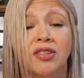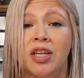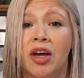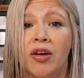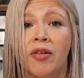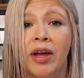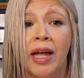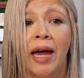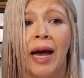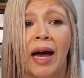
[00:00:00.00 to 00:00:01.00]
So
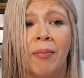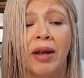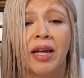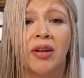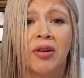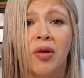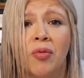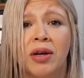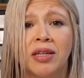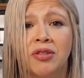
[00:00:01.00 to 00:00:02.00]
I'm like, you know
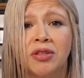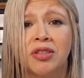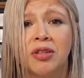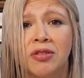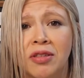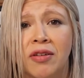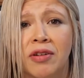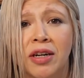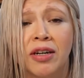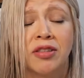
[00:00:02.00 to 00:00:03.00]
what, treat
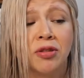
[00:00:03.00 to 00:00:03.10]
yourself, girl.